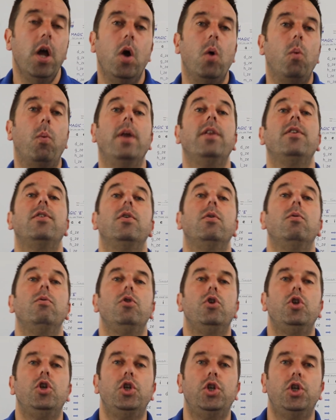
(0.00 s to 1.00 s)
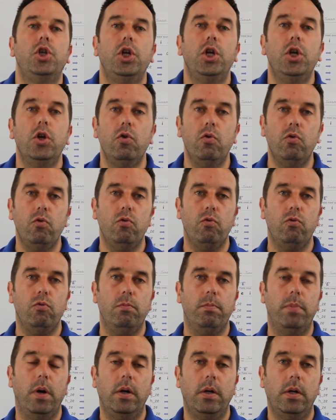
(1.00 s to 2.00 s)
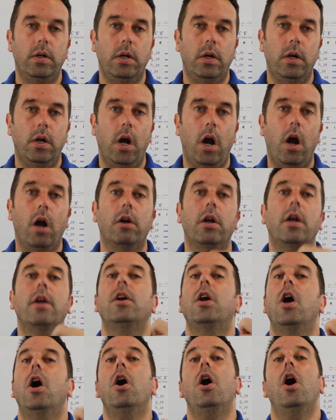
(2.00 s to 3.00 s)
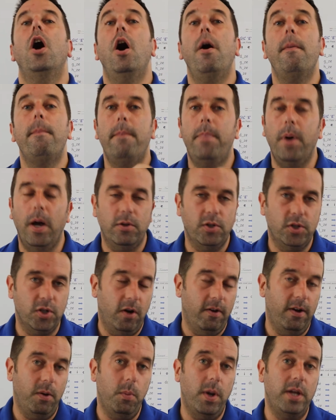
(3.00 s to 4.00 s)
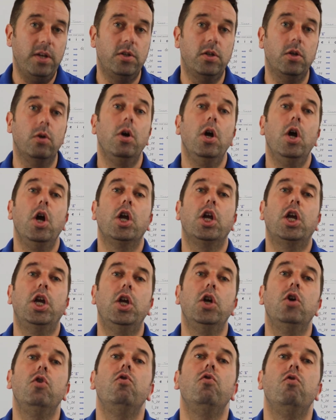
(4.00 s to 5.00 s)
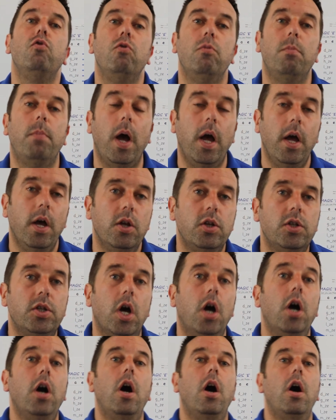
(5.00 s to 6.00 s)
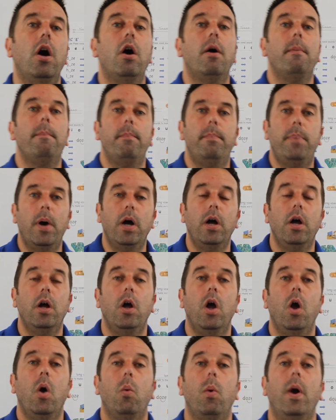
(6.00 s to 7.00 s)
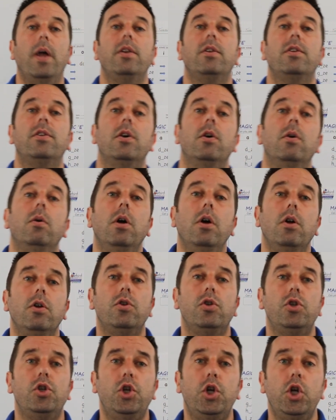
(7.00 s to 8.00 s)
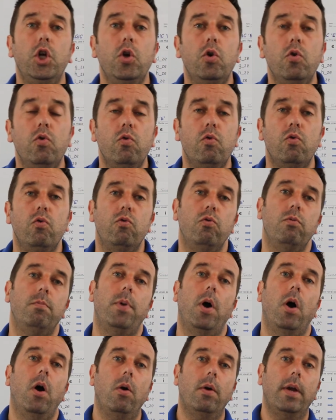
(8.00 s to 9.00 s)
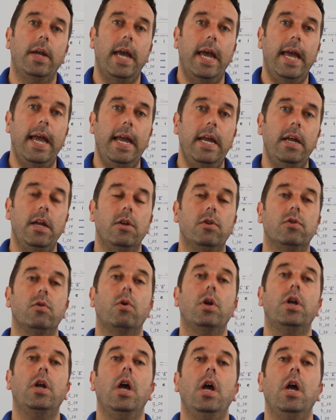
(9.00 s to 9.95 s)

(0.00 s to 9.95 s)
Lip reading: went to tube. Or cub, sorry, went to cube. Tub went to tube. Okay, so